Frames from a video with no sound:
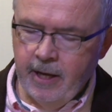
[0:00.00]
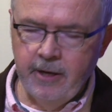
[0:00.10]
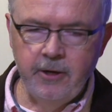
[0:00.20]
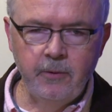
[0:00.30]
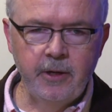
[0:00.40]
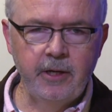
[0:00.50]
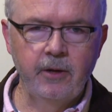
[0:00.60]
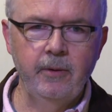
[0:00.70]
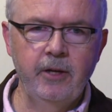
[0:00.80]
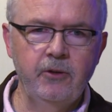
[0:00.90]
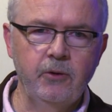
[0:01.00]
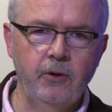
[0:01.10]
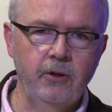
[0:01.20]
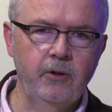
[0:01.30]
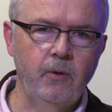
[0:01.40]
And I don't want to go into
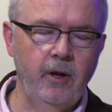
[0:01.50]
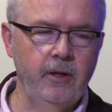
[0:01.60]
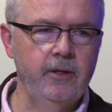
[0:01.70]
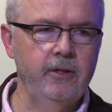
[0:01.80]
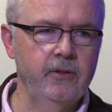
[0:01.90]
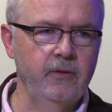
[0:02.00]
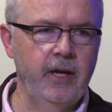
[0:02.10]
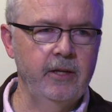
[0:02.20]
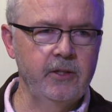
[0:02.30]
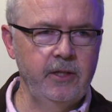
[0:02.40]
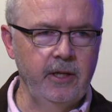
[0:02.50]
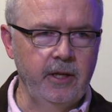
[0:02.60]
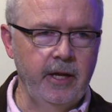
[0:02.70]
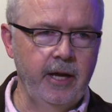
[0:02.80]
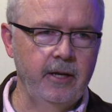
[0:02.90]
all the qualities of
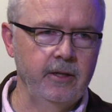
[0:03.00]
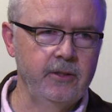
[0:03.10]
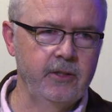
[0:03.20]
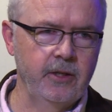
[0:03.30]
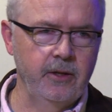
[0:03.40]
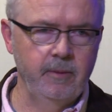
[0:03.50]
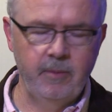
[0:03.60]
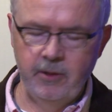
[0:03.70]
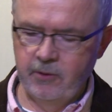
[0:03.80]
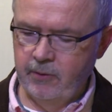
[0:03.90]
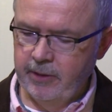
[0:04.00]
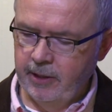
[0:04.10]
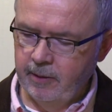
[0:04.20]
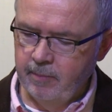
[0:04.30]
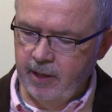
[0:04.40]
Hestia. Natalie's going to be
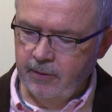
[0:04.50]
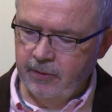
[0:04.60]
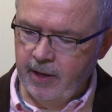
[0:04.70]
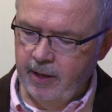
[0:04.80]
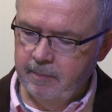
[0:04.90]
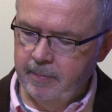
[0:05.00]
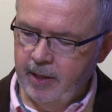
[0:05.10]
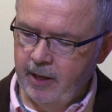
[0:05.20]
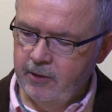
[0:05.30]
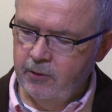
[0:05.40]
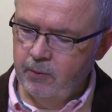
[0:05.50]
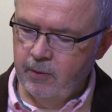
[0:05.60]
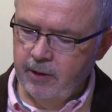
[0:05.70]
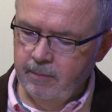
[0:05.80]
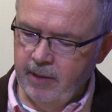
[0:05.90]
talking about that, but I do
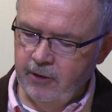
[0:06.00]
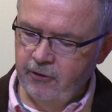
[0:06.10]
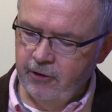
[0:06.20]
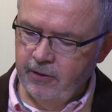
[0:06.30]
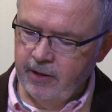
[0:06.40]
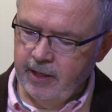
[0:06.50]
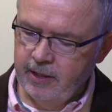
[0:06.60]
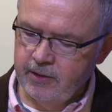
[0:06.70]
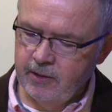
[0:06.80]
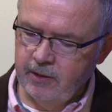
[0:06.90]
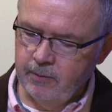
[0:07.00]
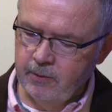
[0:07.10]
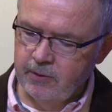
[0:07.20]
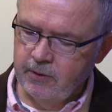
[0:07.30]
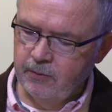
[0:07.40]
want to mention that Hestia
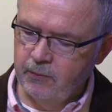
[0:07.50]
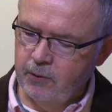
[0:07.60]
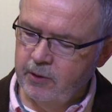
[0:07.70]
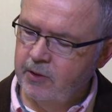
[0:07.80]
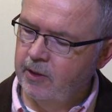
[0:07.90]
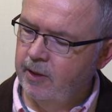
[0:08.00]
was the first